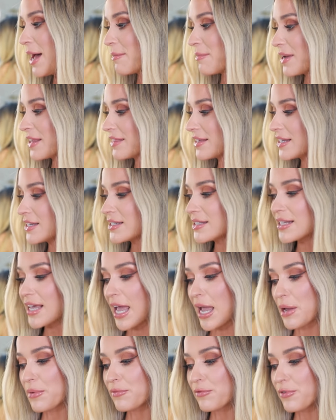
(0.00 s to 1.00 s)
But these
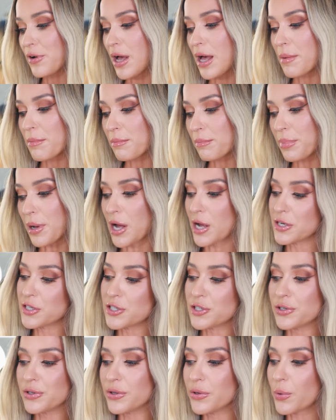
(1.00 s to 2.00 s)
came from
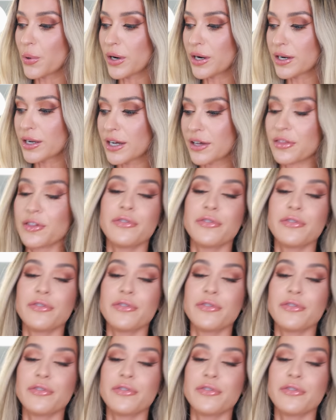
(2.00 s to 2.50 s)
Bond, New York.